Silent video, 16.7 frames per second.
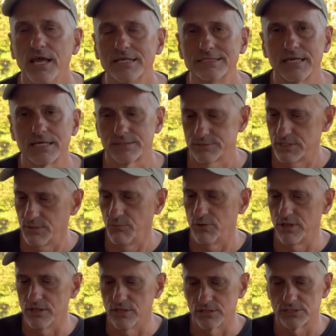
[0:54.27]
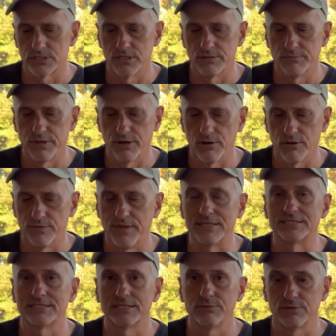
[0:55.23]
It's like someone that looks in the mirror and
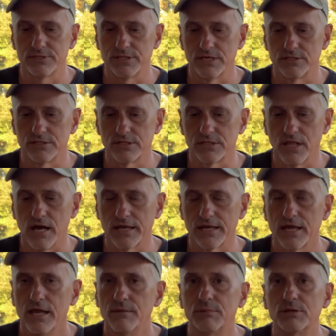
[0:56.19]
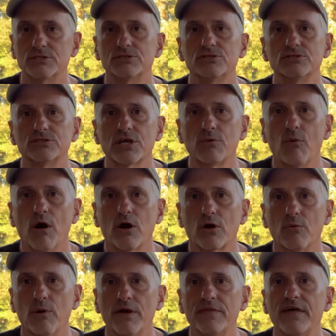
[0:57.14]
they see what they look like, but as soon as they
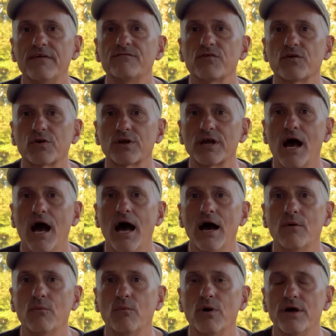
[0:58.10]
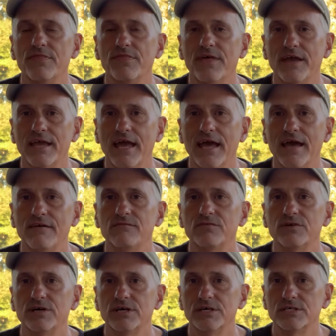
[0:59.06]
walk away, they forgot what they have
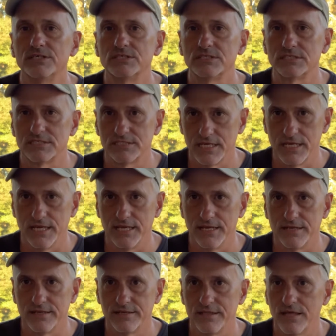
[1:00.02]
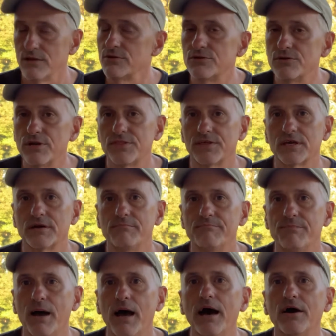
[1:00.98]
seen. They don't do anything
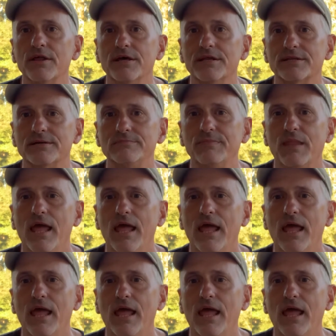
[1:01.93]
about it.